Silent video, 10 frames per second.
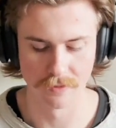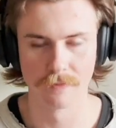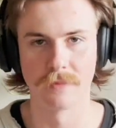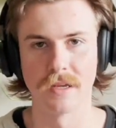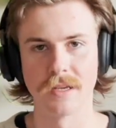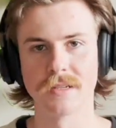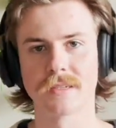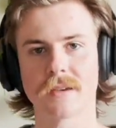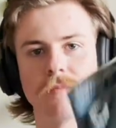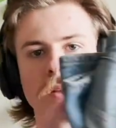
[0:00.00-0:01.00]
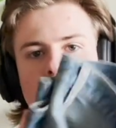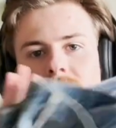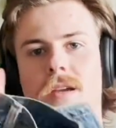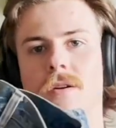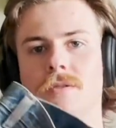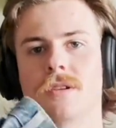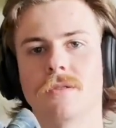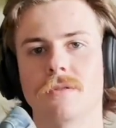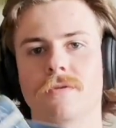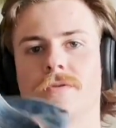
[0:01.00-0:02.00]
These have been my
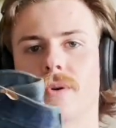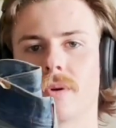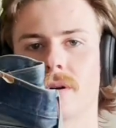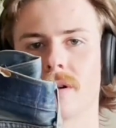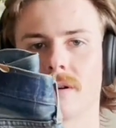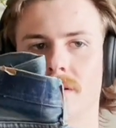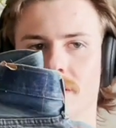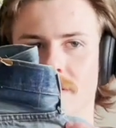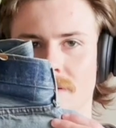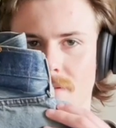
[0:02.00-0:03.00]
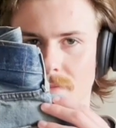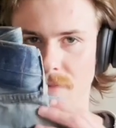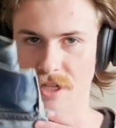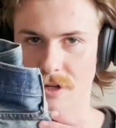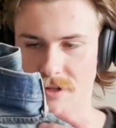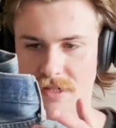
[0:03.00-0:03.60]
go-to for years